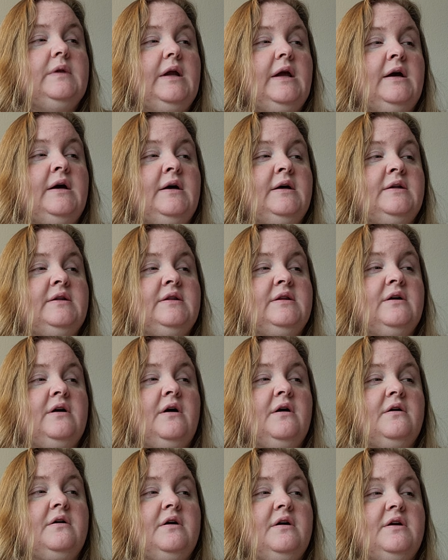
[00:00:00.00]
and the
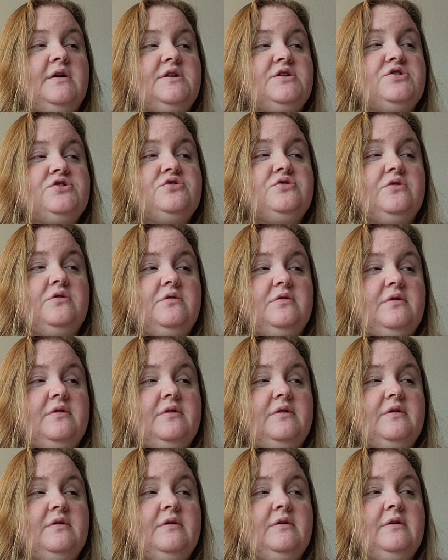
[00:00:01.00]
hard honest
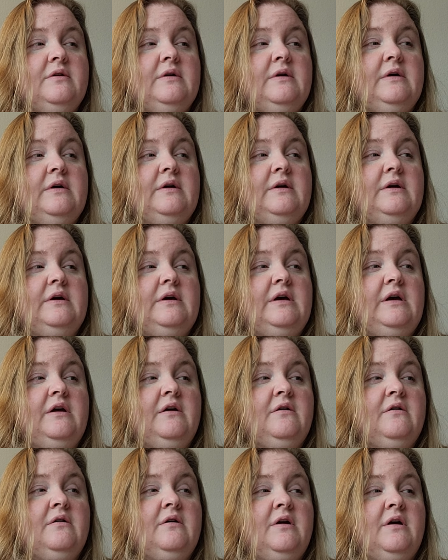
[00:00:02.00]
truth
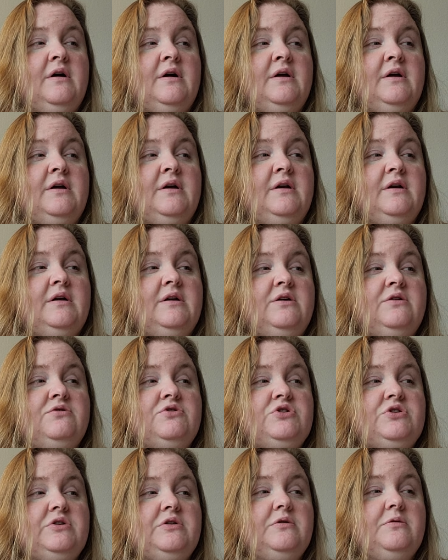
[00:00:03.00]
here on
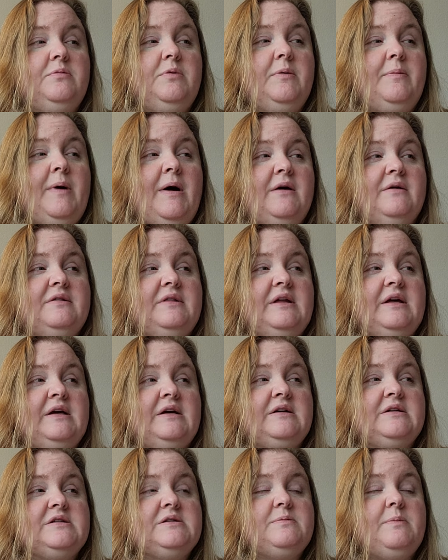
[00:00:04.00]
YouTube about
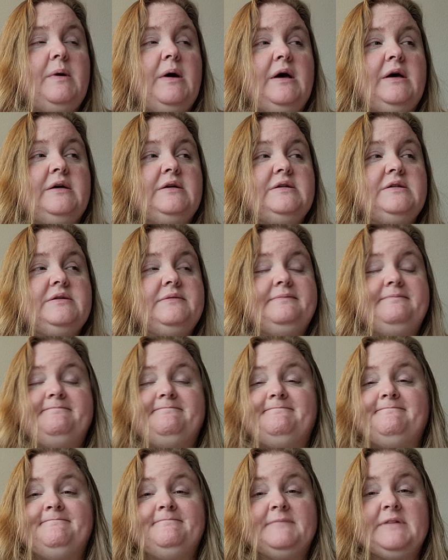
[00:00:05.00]
things but
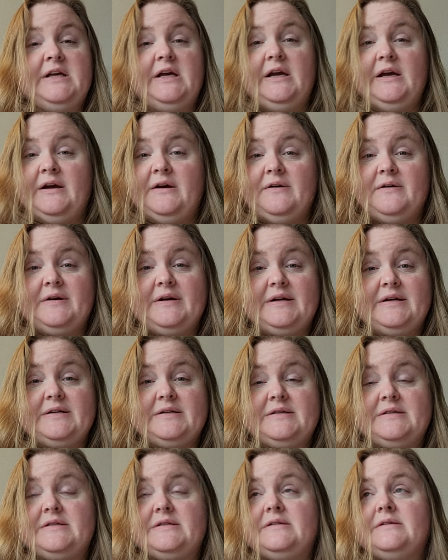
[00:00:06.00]
here it
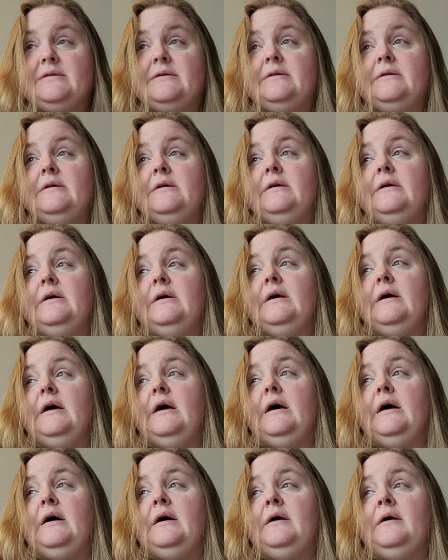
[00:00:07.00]
is
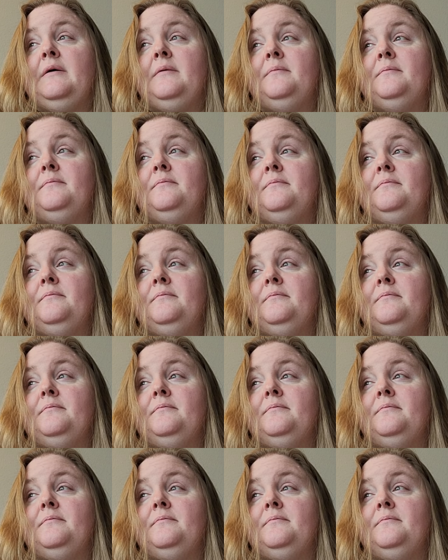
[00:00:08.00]
um,